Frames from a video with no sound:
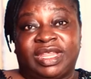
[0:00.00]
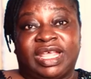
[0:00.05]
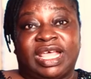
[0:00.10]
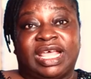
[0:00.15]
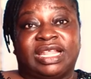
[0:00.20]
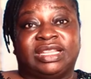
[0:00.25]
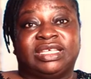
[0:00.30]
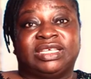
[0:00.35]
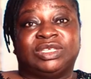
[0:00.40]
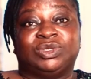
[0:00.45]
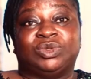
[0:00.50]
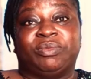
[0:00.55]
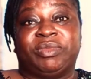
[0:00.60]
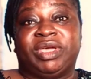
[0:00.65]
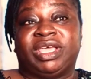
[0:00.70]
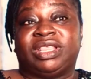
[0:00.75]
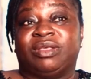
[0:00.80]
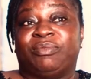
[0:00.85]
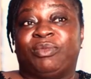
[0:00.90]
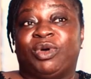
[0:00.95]
and these will
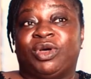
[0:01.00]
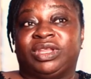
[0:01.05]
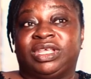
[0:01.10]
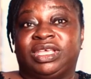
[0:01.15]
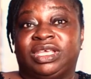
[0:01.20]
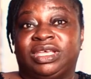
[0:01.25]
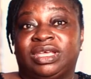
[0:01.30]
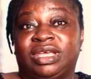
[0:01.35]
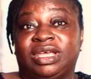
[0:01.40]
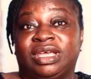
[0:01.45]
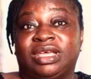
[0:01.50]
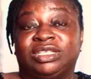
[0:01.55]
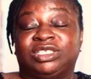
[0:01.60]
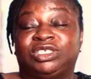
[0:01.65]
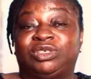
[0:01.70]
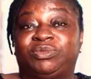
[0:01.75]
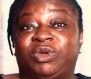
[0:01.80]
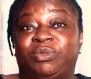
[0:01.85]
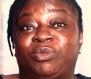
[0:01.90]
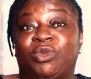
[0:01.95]
make the body
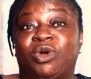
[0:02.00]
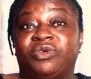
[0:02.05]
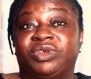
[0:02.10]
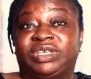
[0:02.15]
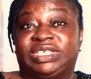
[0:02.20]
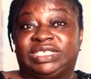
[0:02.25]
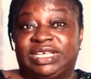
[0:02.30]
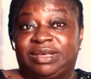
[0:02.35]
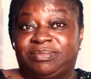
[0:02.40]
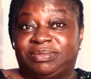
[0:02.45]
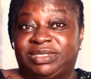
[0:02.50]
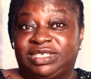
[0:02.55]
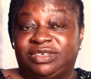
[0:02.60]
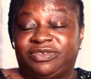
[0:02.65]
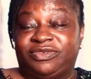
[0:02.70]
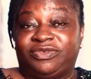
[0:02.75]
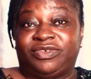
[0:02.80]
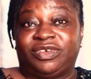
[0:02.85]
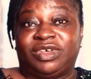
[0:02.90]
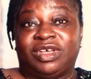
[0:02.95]
to be more
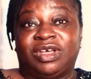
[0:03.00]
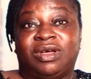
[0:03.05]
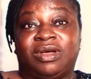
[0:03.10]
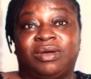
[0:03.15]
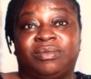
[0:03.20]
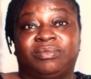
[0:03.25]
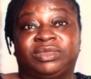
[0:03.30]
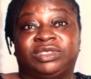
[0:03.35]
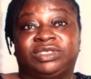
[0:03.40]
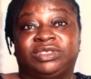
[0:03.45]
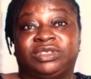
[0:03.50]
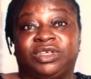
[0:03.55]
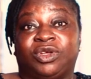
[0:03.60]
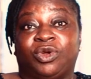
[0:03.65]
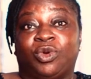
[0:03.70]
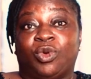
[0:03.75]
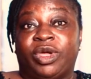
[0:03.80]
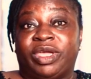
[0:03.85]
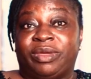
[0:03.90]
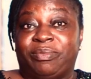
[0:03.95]
receptive um, to the
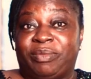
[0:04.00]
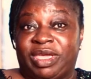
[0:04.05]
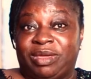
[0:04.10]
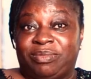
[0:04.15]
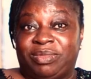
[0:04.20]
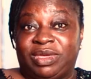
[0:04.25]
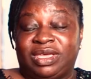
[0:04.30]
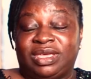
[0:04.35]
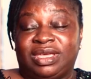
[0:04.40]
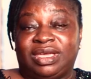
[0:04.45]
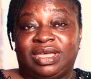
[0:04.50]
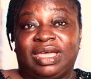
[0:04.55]
growing baby